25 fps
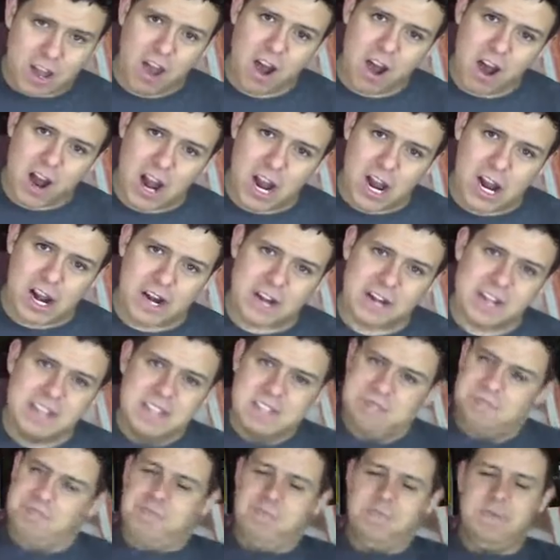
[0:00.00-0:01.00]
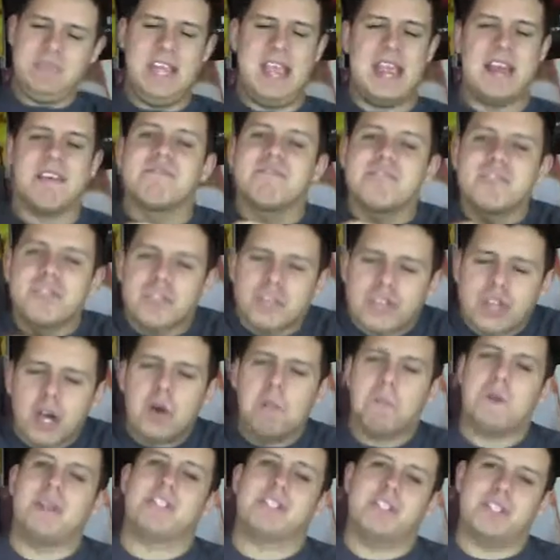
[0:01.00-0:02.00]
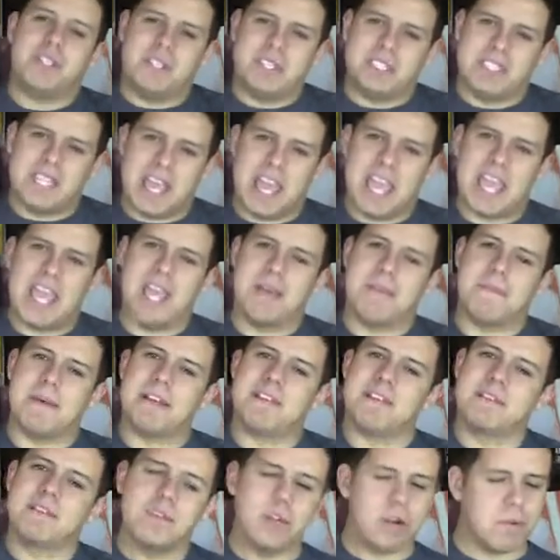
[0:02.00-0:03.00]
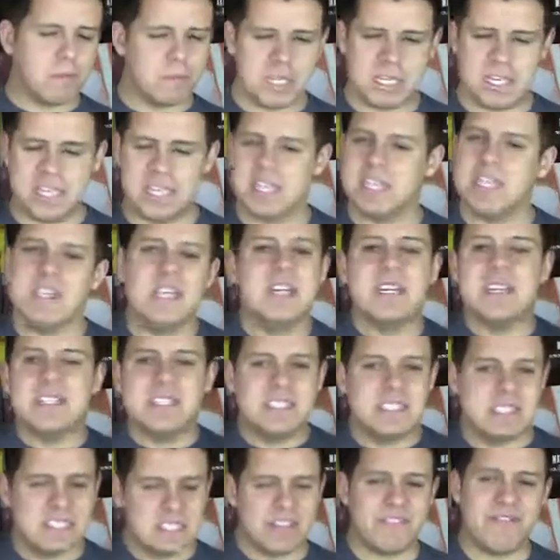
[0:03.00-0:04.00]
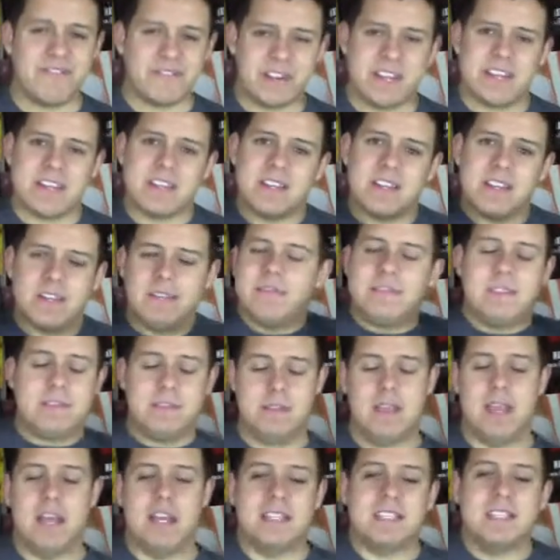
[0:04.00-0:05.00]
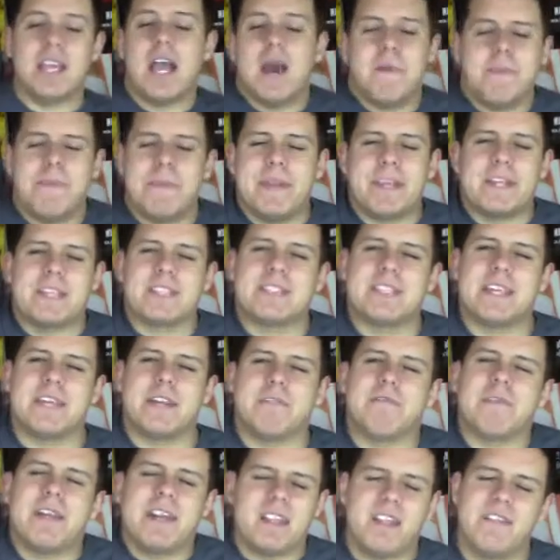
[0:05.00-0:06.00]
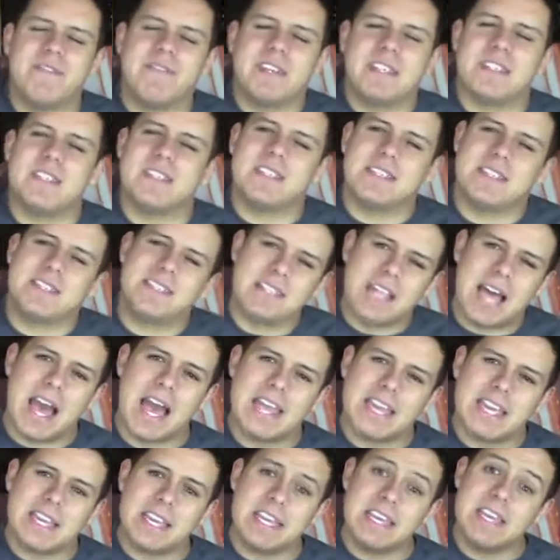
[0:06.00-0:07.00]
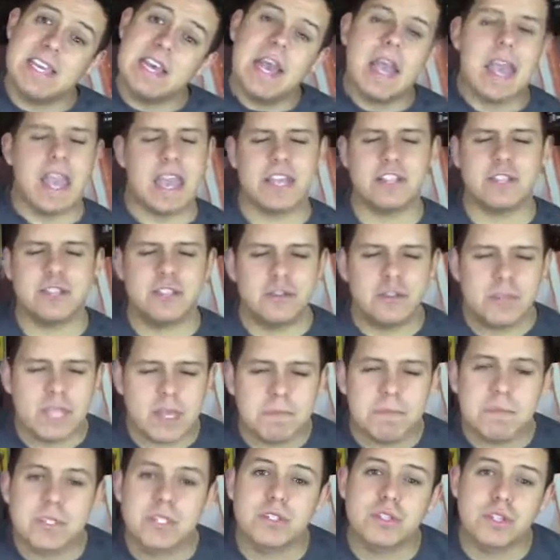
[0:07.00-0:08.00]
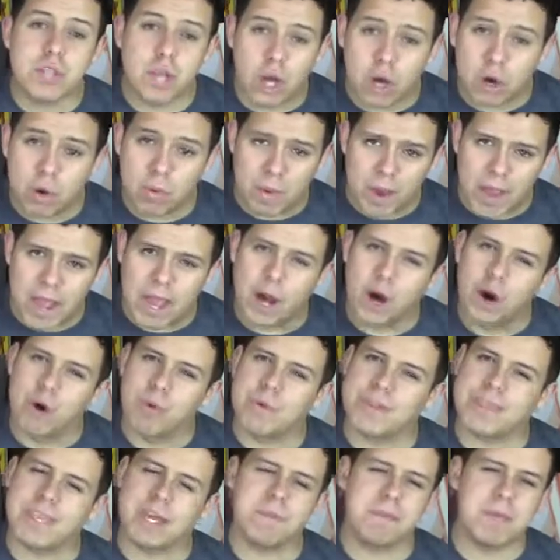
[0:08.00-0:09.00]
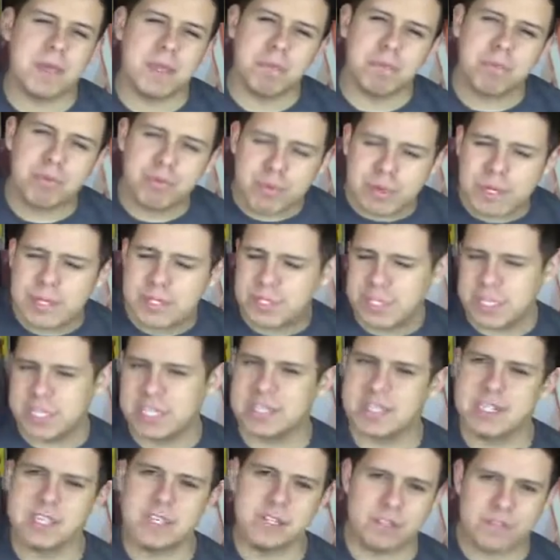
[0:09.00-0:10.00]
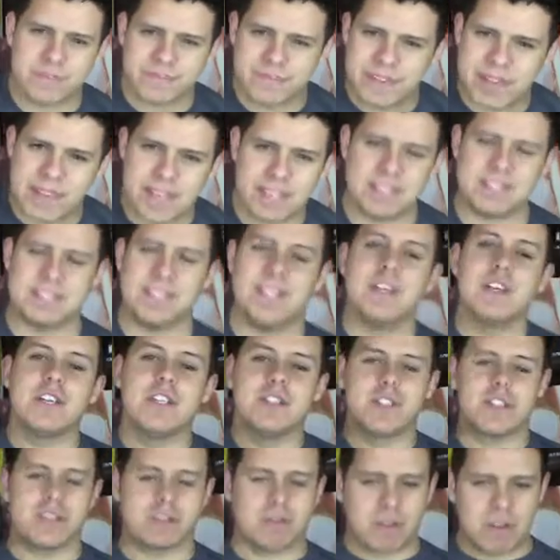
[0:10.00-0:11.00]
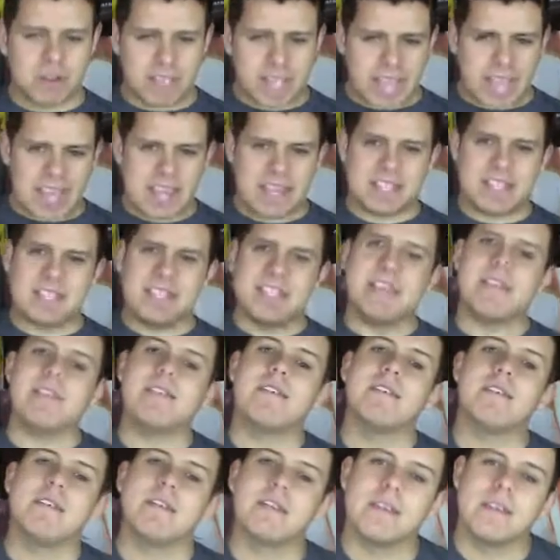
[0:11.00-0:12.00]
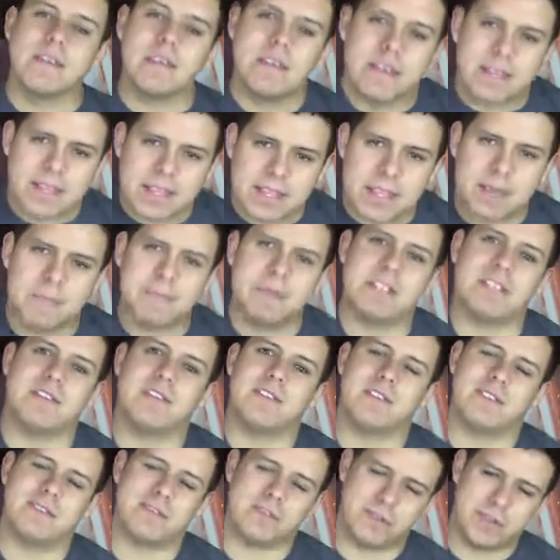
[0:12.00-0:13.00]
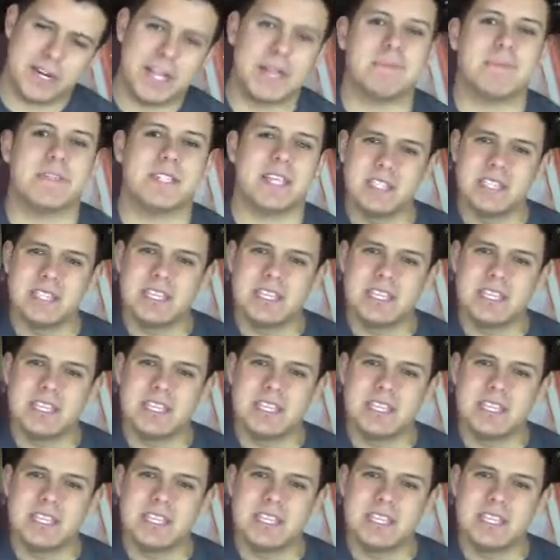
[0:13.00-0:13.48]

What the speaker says: R, have so much to say about so many different topics that are relevant to society and do them so well without being preachy and in your face, just organically getting them into the script